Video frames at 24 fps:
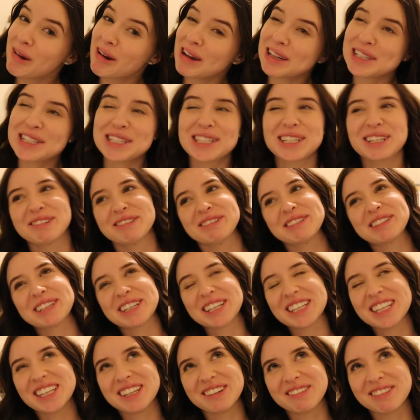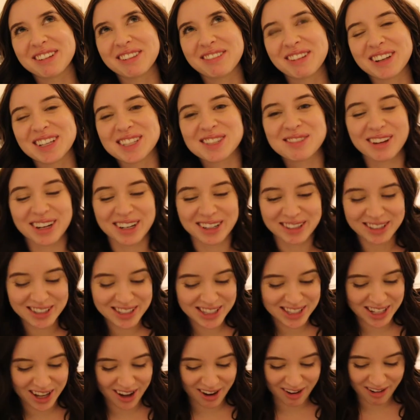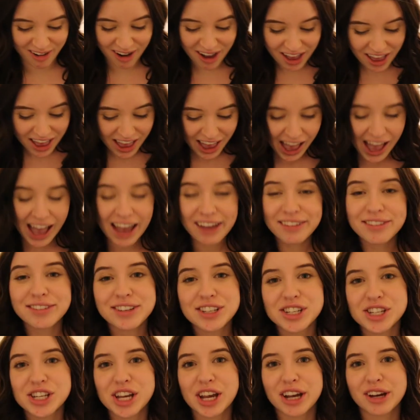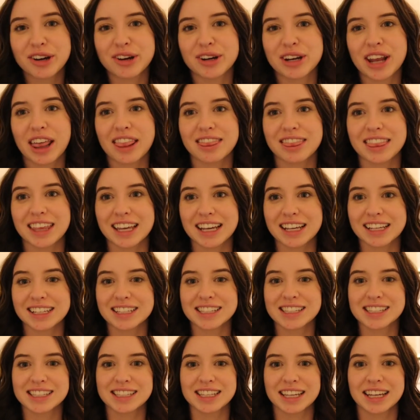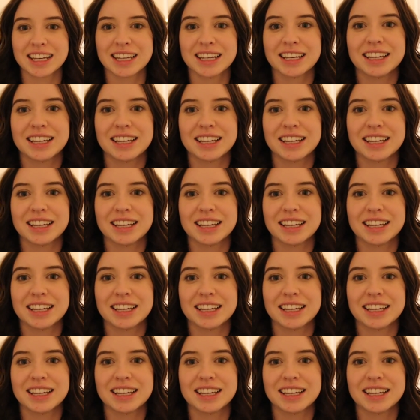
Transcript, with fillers: I just think it'll look cute with my sweater. So I've shared this.